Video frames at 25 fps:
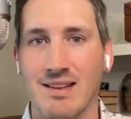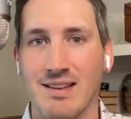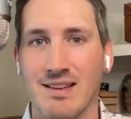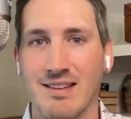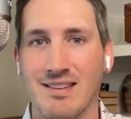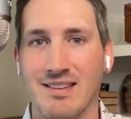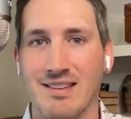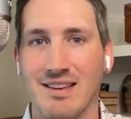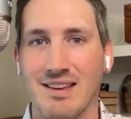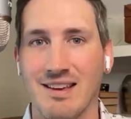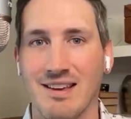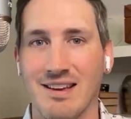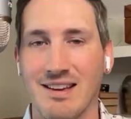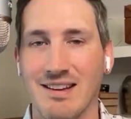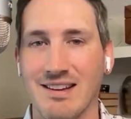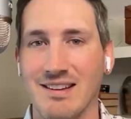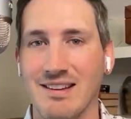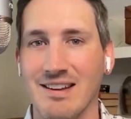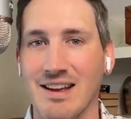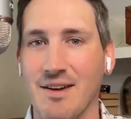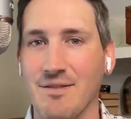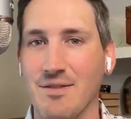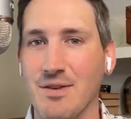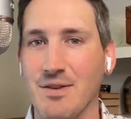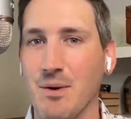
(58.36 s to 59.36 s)
Yeah, good
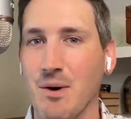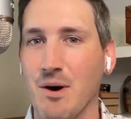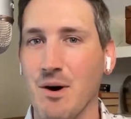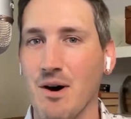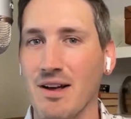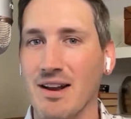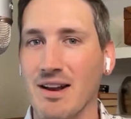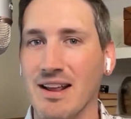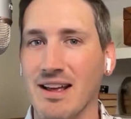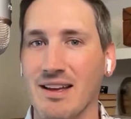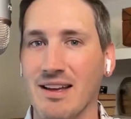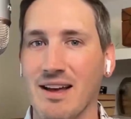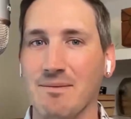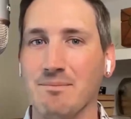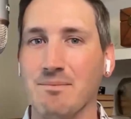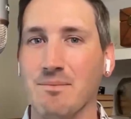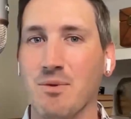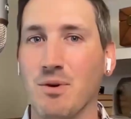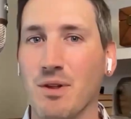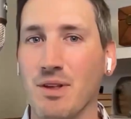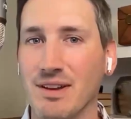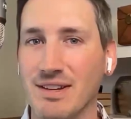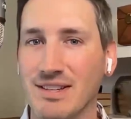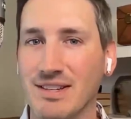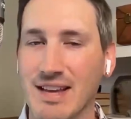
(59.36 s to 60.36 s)
to have you on. I'm
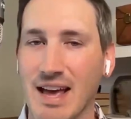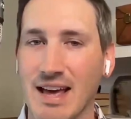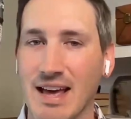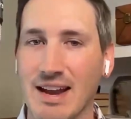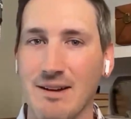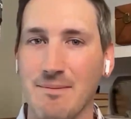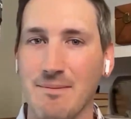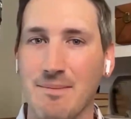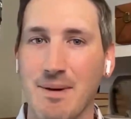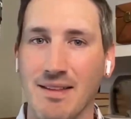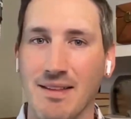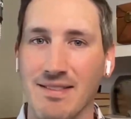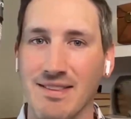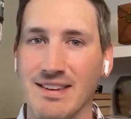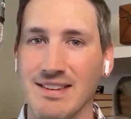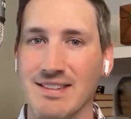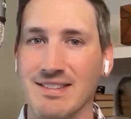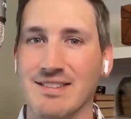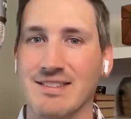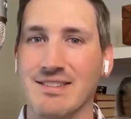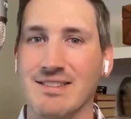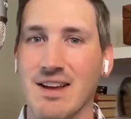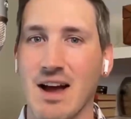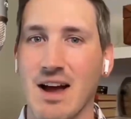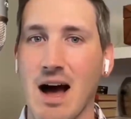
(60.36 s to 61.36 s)
really excited about
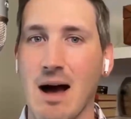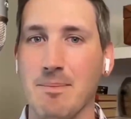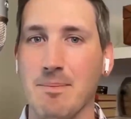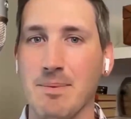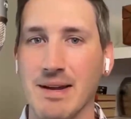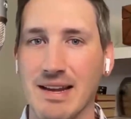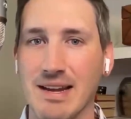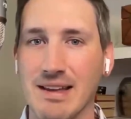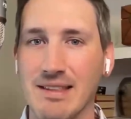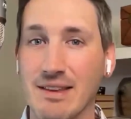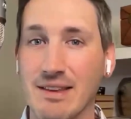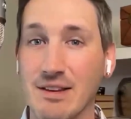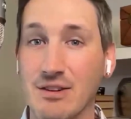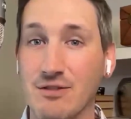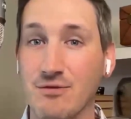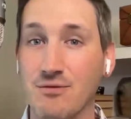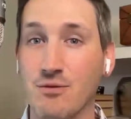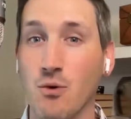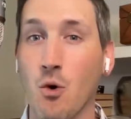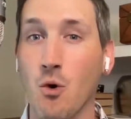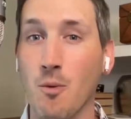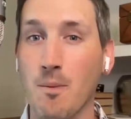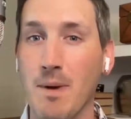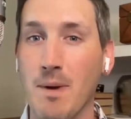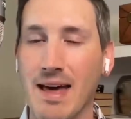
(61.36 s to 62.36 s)
this topic and this
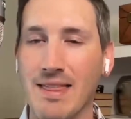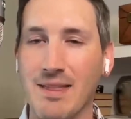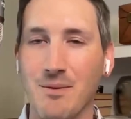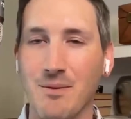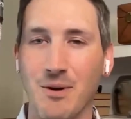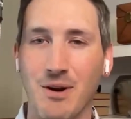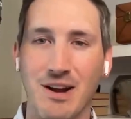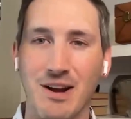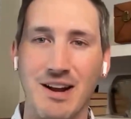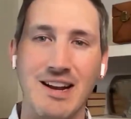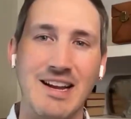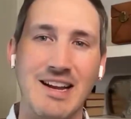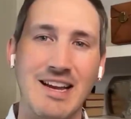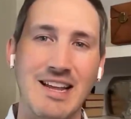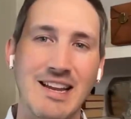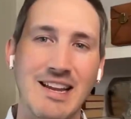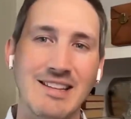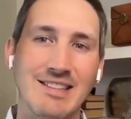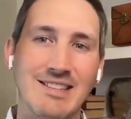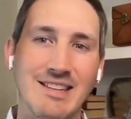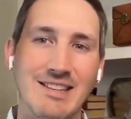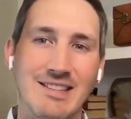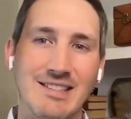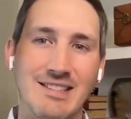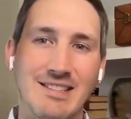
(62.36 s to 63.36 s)
format that we're going to get
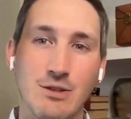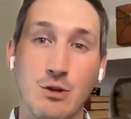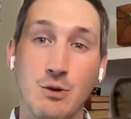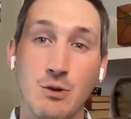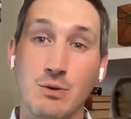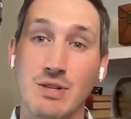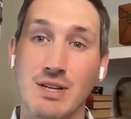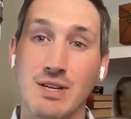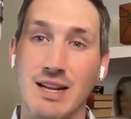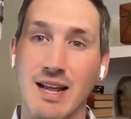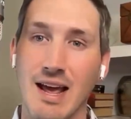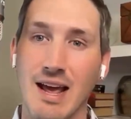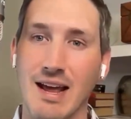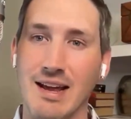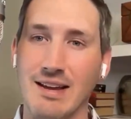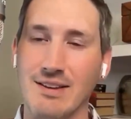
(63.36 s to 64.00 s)
into today.